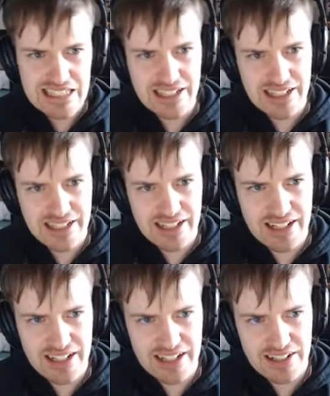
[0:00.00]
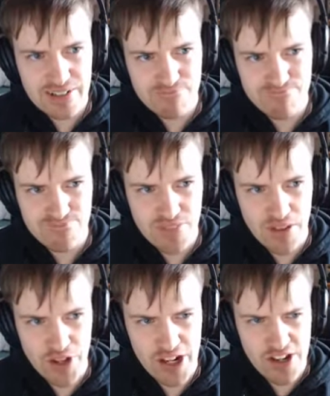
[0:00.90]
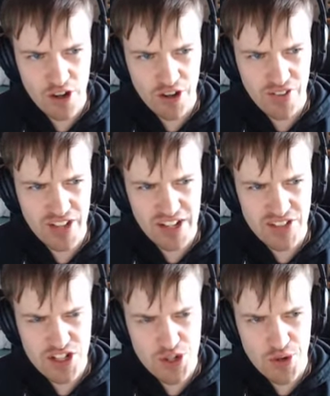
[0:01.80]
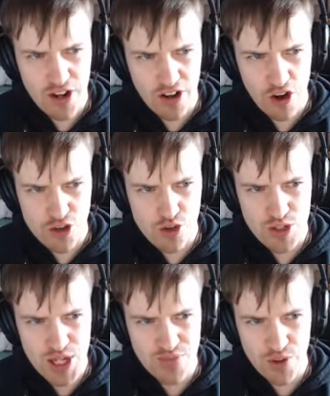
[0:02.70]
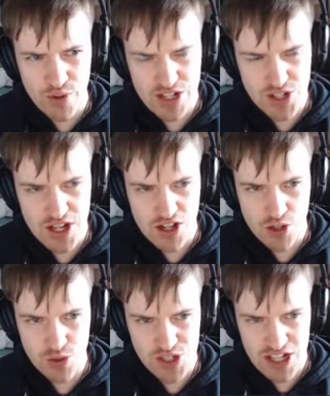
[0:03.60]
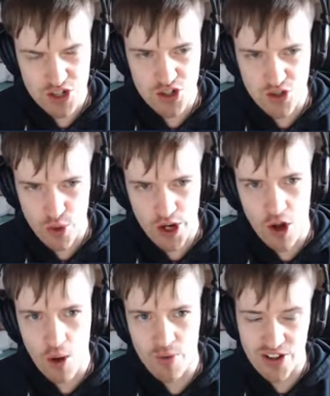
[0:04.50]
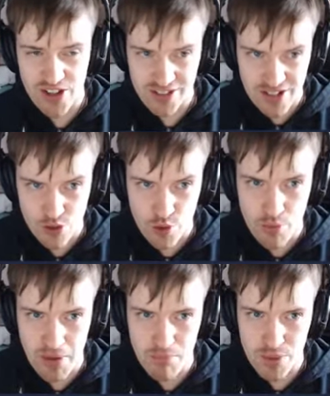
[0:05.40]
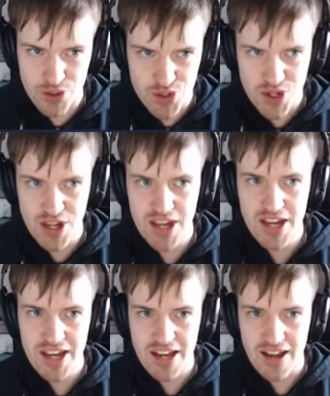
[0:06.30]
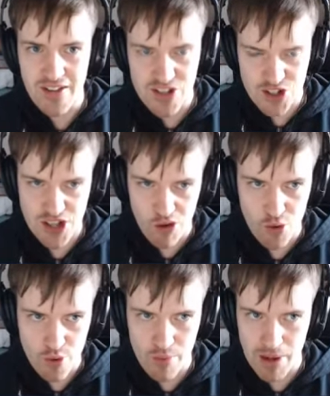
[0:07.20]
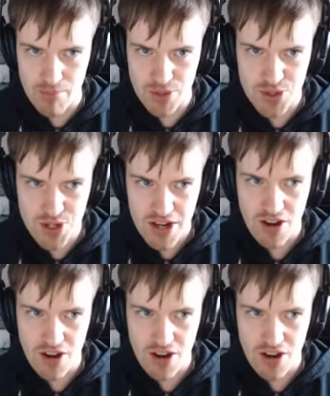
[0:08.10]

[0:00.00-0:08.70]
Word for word: Uh, they, they these two kind of contradict though. That's the issue because that's destroy a car without killing crew members, and this is kill crew members.